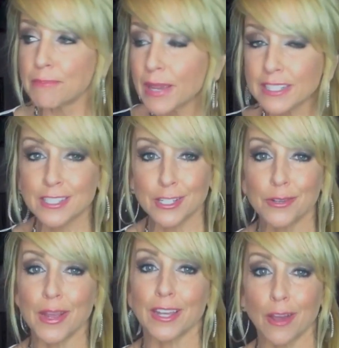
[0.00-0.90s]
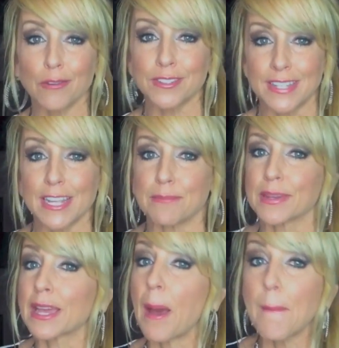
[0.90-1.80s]
Pick two and go
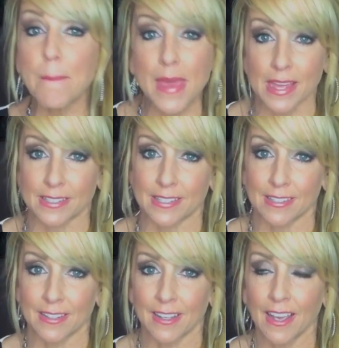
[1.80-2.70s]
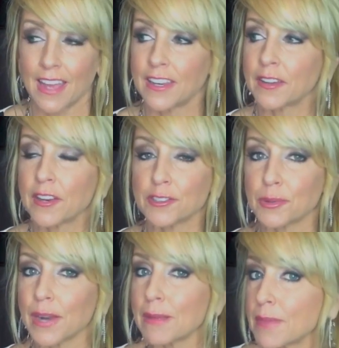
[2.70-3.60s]
deep. Commit. Now
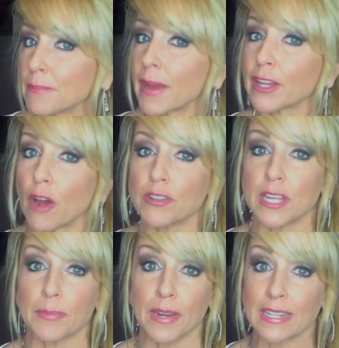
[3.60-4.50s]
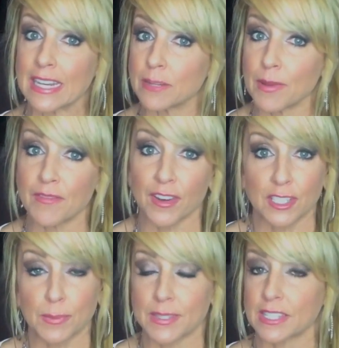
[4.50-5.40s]
here's what I mean by go deep, and I need to be very
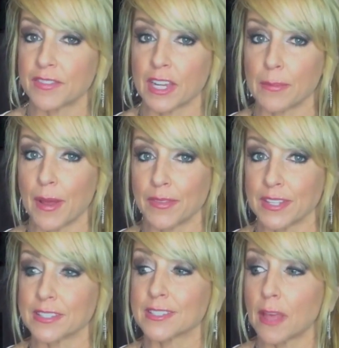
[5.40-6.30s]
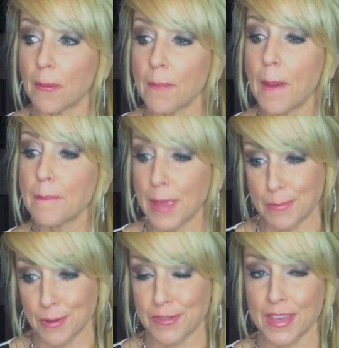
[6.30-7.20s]
specific about this. Some
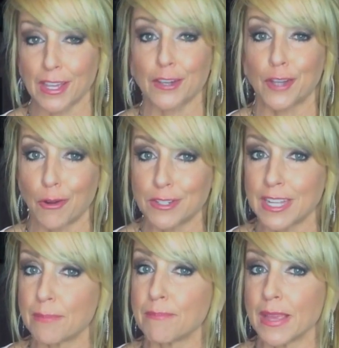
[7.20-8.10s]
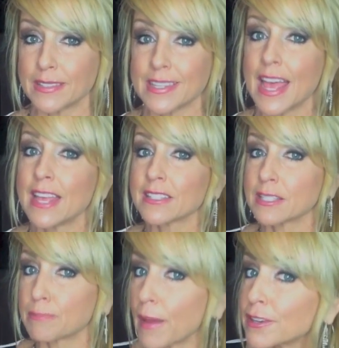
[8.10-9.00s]
people think go deep means
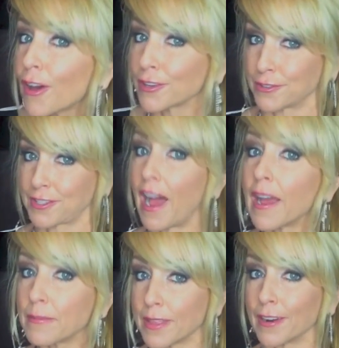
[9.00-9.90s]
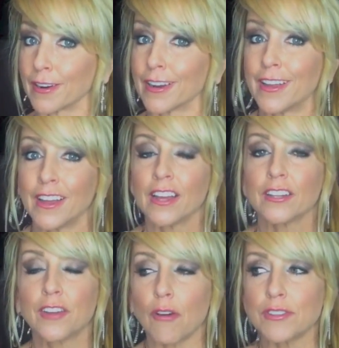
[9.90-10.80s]
spend all your time there.
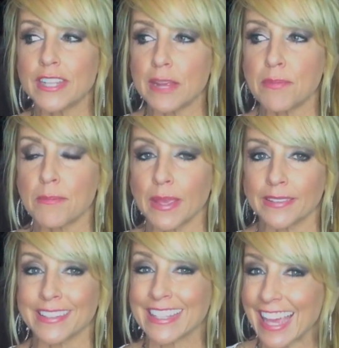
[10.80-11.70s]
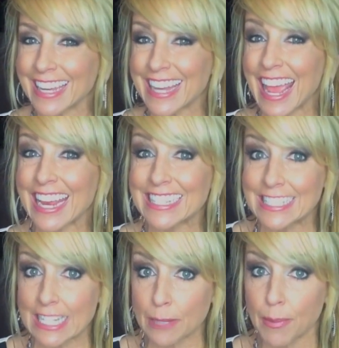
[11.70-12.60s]
Go deep means get a
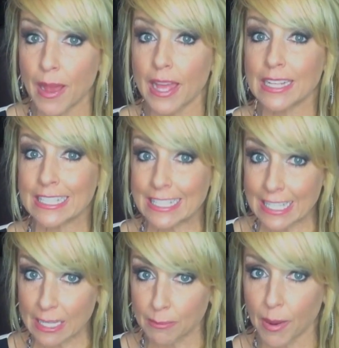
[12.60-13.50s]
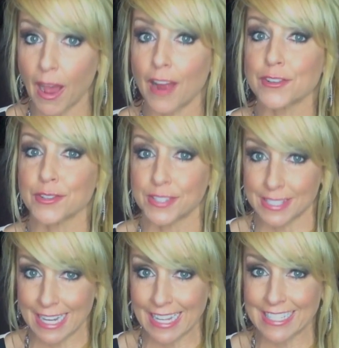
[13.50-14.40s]
deep, deep
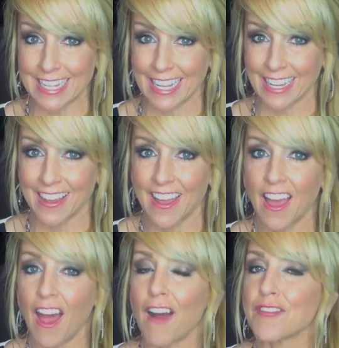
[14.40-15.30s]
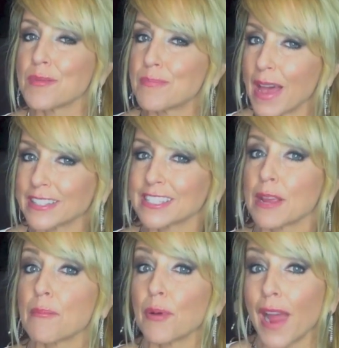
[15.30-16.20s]
understanding of the best
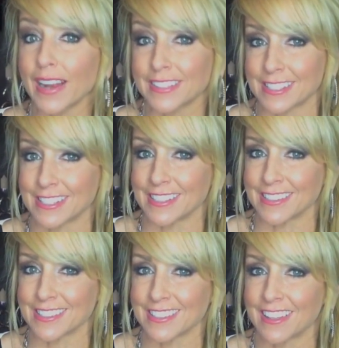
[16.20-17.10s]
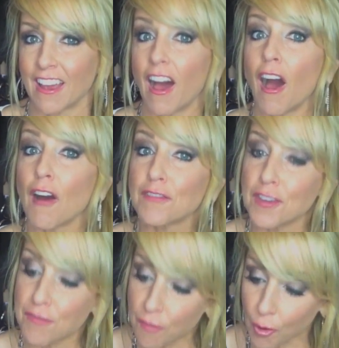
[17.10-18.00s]
practices of
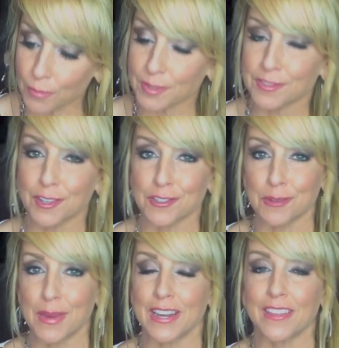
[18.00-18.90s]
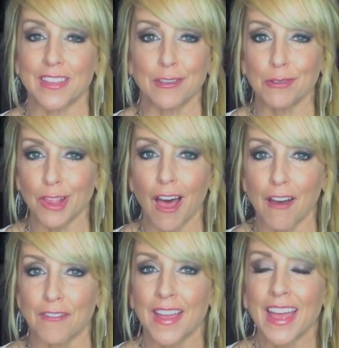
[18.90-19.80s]
the forms of social media that you love.